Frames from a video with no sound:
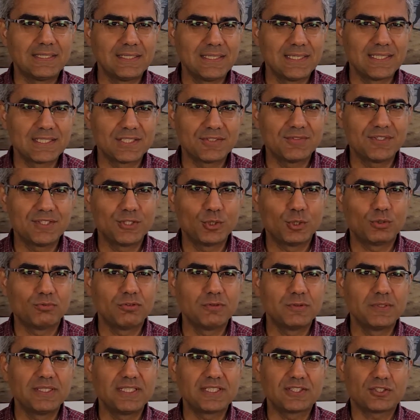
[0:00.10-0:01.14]
this video, we
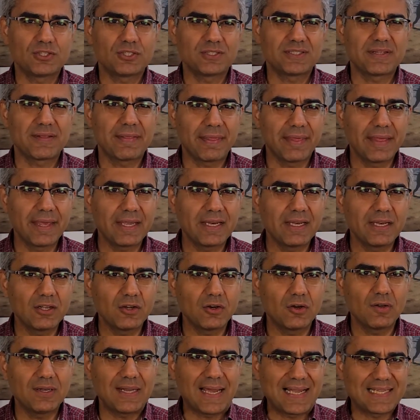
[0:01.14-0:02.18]
will discuss the
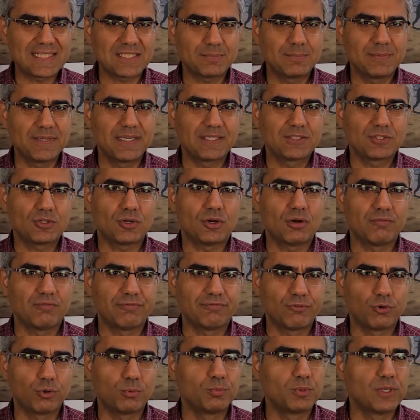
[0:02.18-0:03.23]
technical aspects of
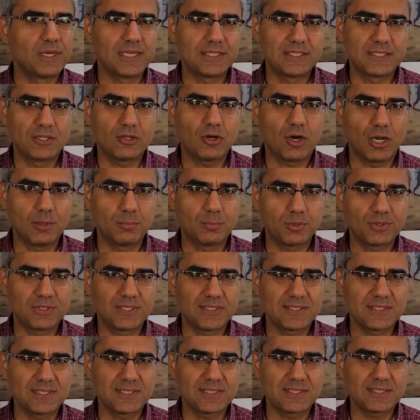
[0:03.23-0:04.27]
formulating
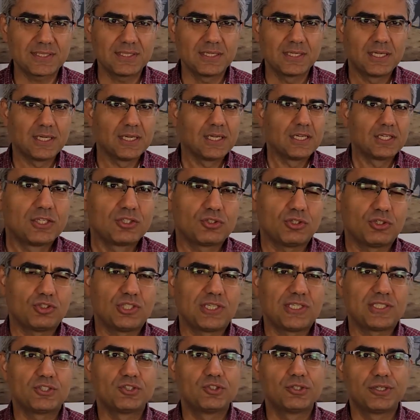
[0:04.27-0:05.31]
hypotheses, such
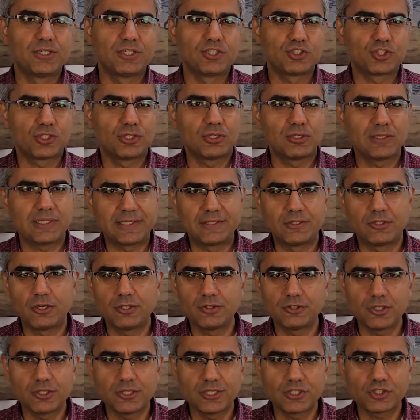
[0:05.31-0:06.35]
as directional and
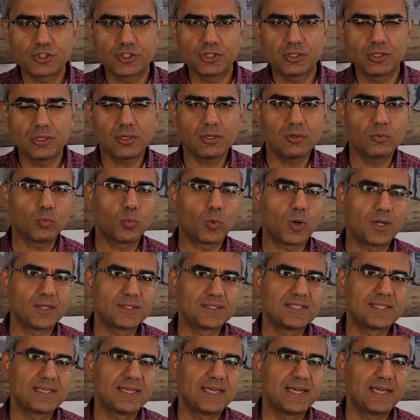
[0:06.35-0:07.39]
non-directional,
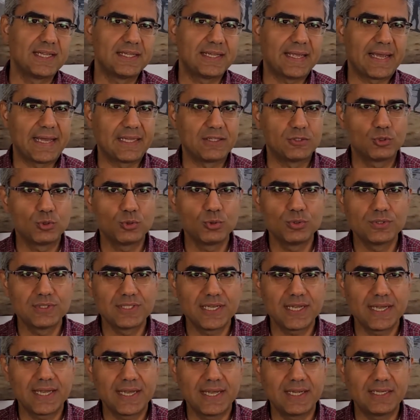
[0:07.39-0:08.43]
one-tailed and
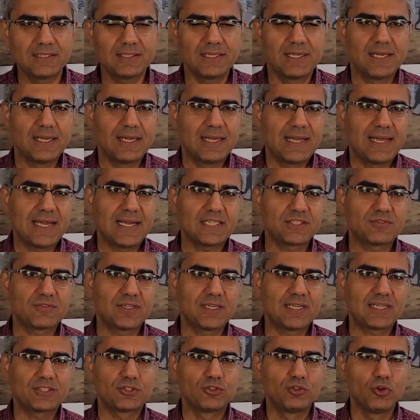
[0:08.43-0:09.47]
two-tailed, as well
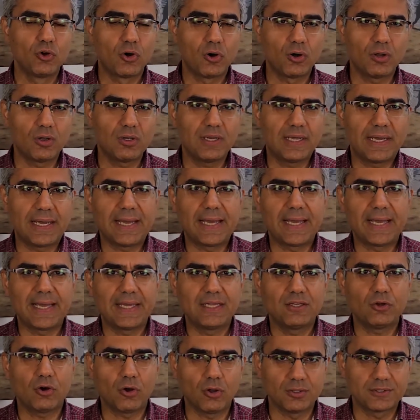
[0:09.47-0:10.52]
as null and
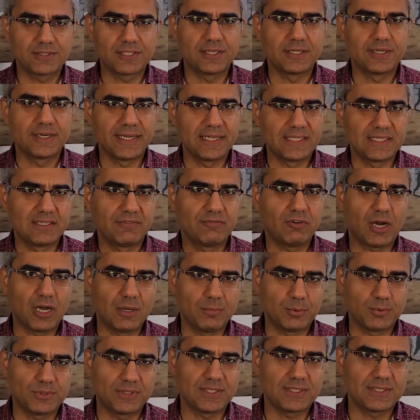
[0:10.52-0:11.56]
alternative
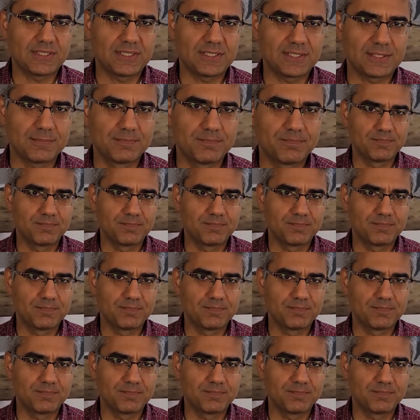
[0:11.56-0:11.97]
hypotheses.